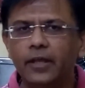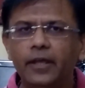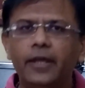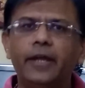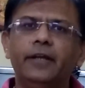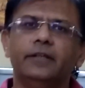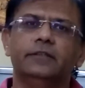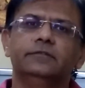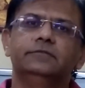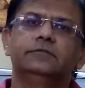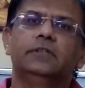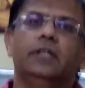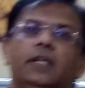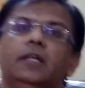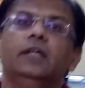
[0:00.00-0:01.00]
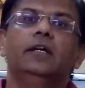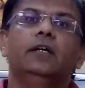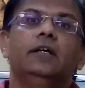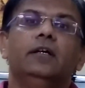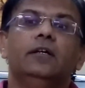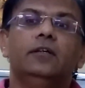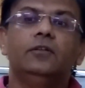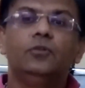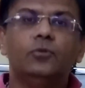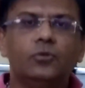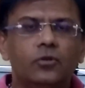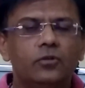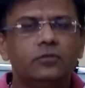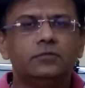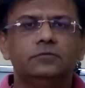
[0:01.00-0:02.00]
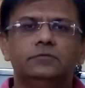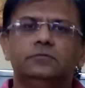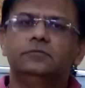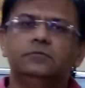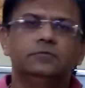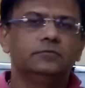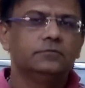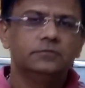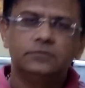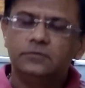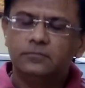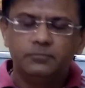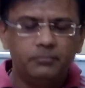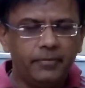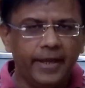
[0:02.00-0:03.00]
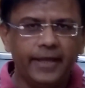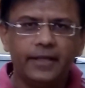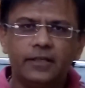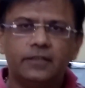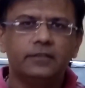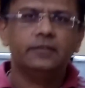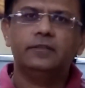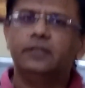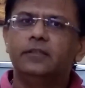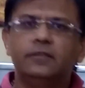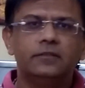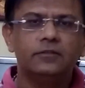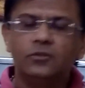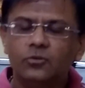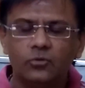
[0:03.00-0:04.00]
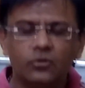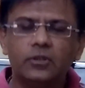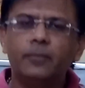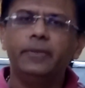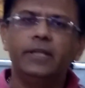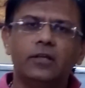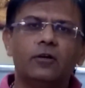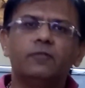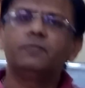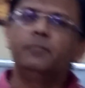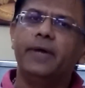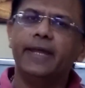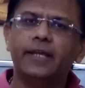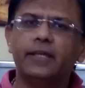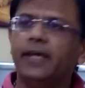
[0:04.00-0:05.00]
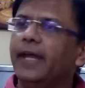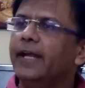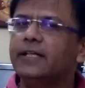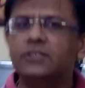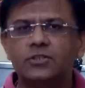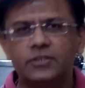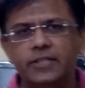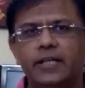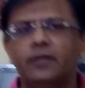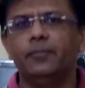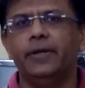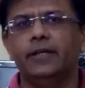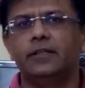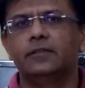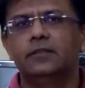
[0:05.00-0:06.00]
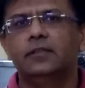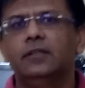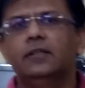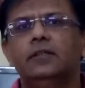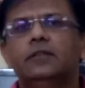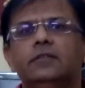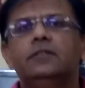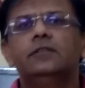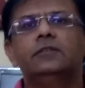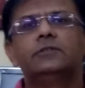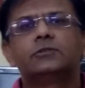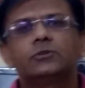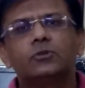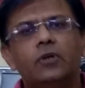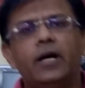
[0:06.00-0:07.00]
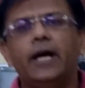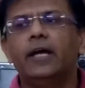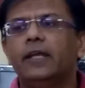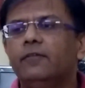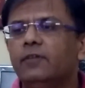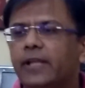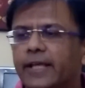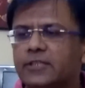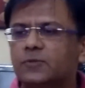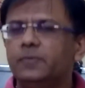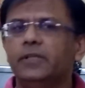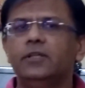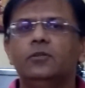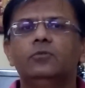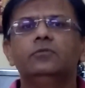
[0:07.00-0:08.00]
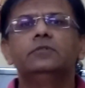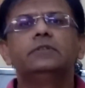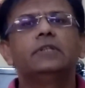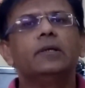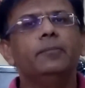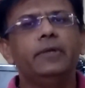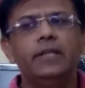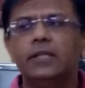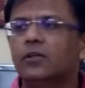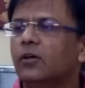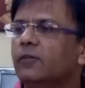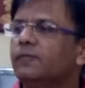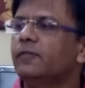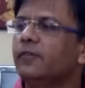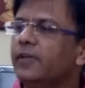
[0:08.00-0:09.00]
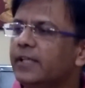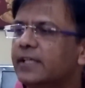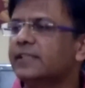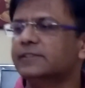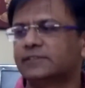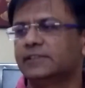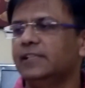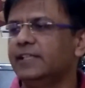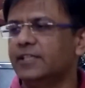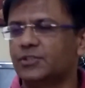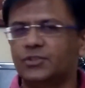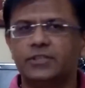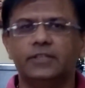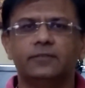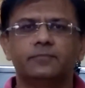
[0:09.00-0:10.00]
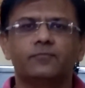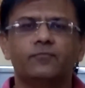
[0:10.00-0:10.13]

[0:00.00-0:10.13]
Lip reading: And you know the meaning of bank and statement. So I will explain you the meaning of reconciliation.